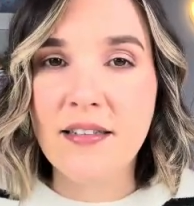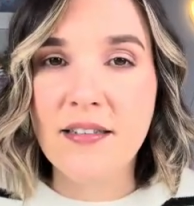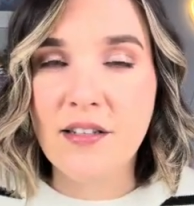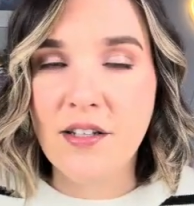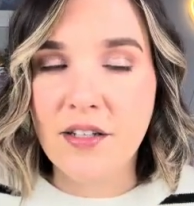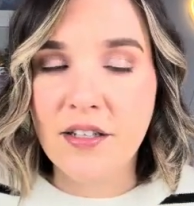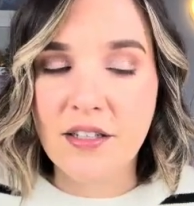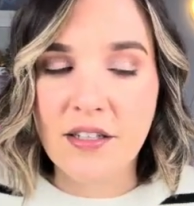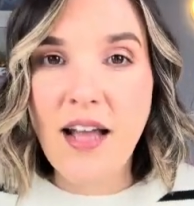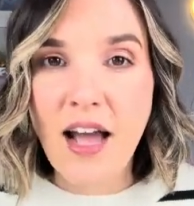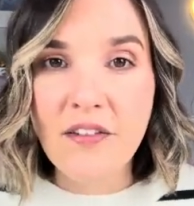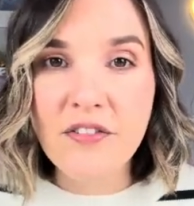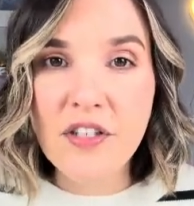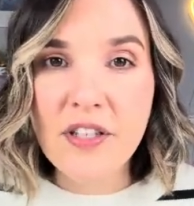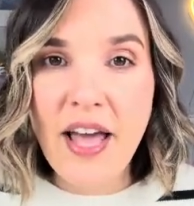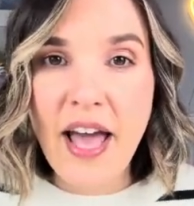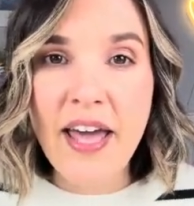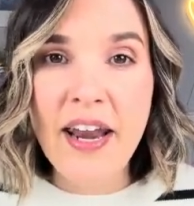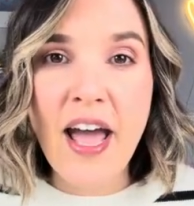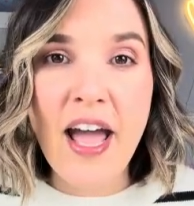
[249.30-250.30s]
look. After
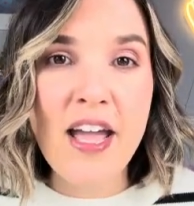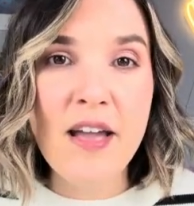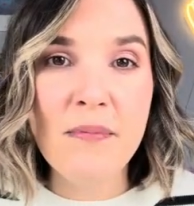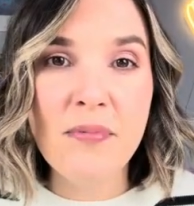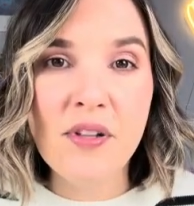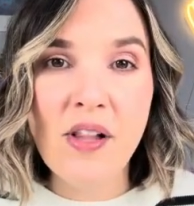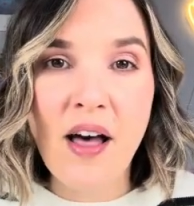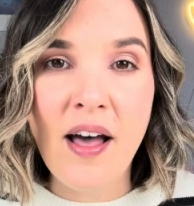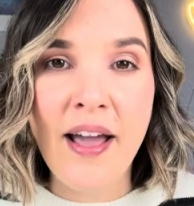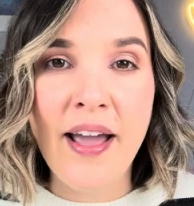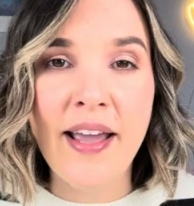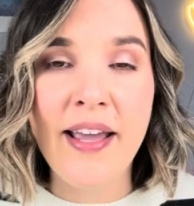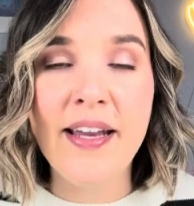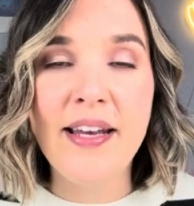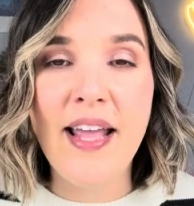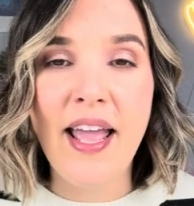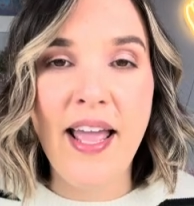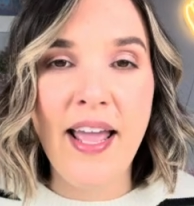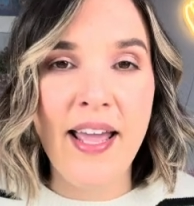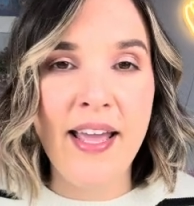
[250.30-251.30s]
that, I
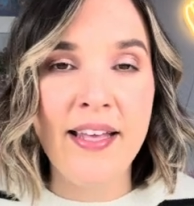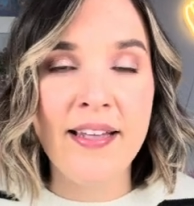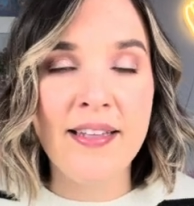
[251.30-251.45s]
applied a